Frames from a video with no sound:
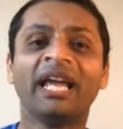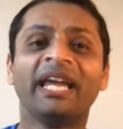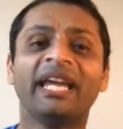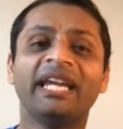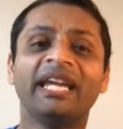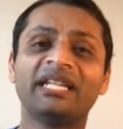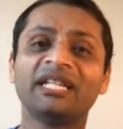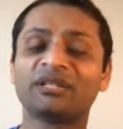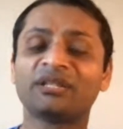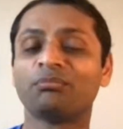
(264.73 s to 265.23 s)

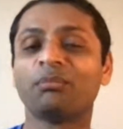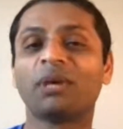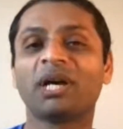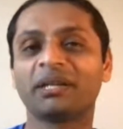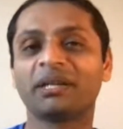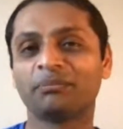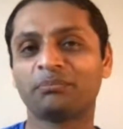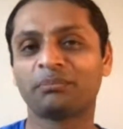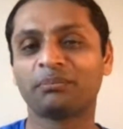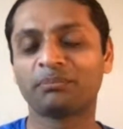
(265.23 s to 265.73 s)
It is
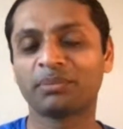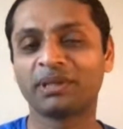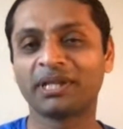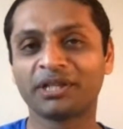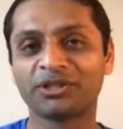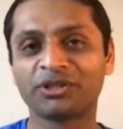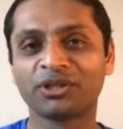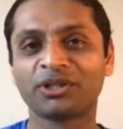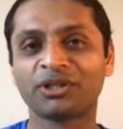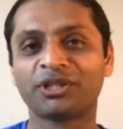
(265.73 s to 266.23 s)
my
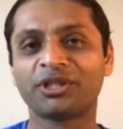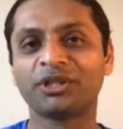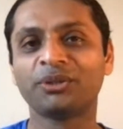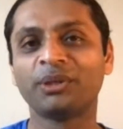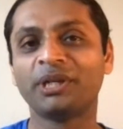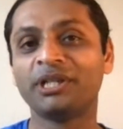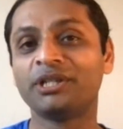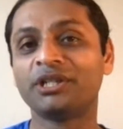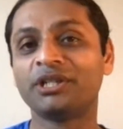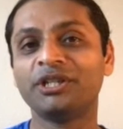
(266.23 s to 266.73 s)
pleasure to
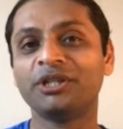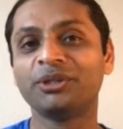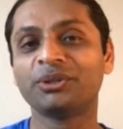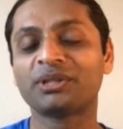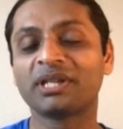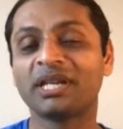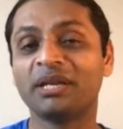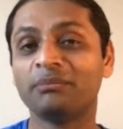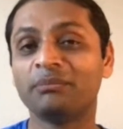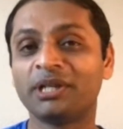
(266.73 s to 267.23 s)
introduce
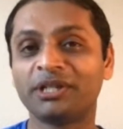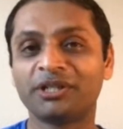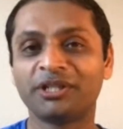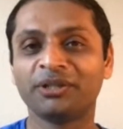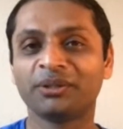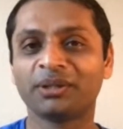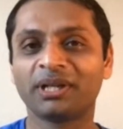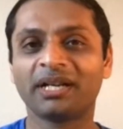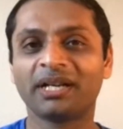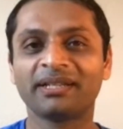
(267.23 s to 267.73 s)
Emir to
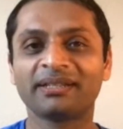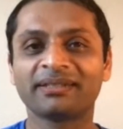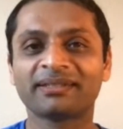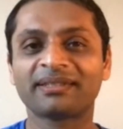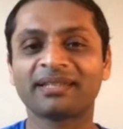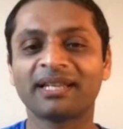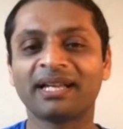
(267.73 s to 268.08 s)
you guys.